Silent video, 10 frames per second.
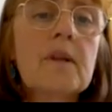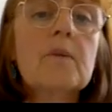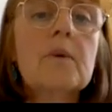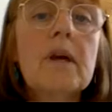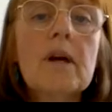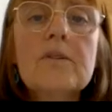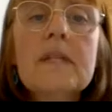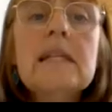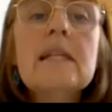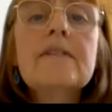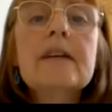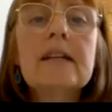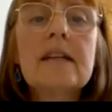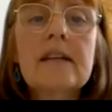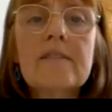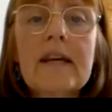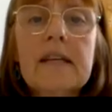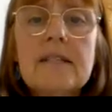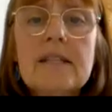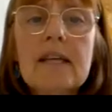we are reliving the
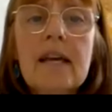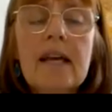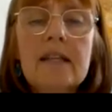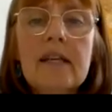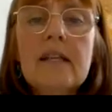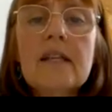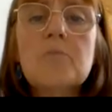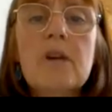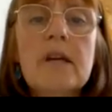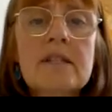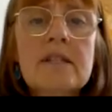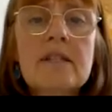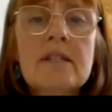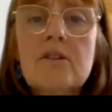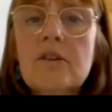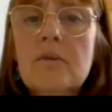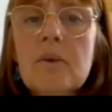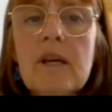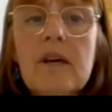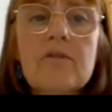event again in the present, or that
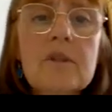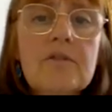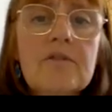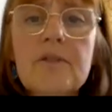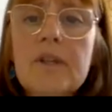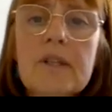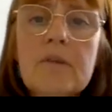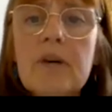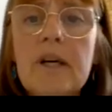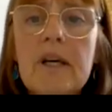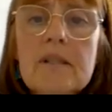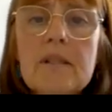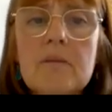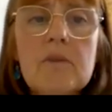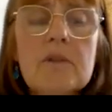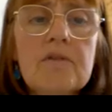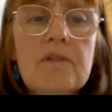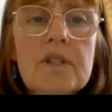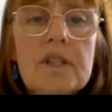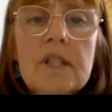we have one foot in the past and one
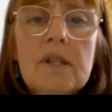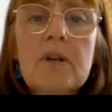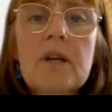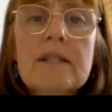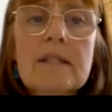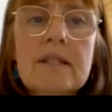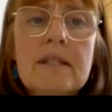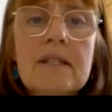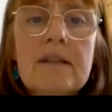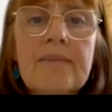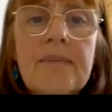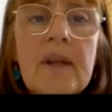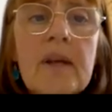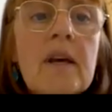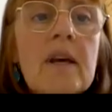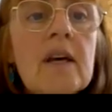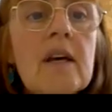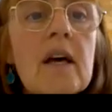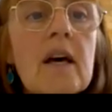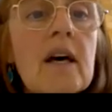foot in the present.
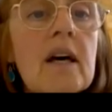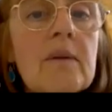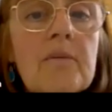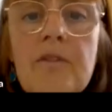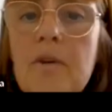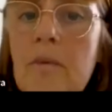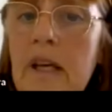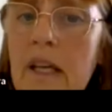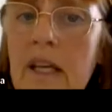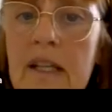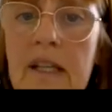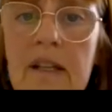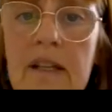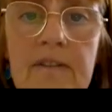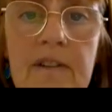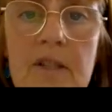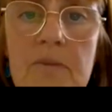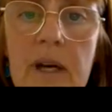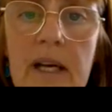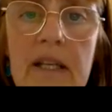For me, the
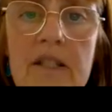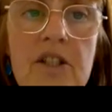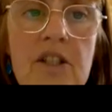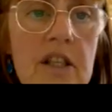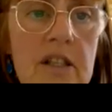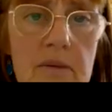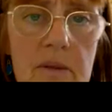flashback is triggered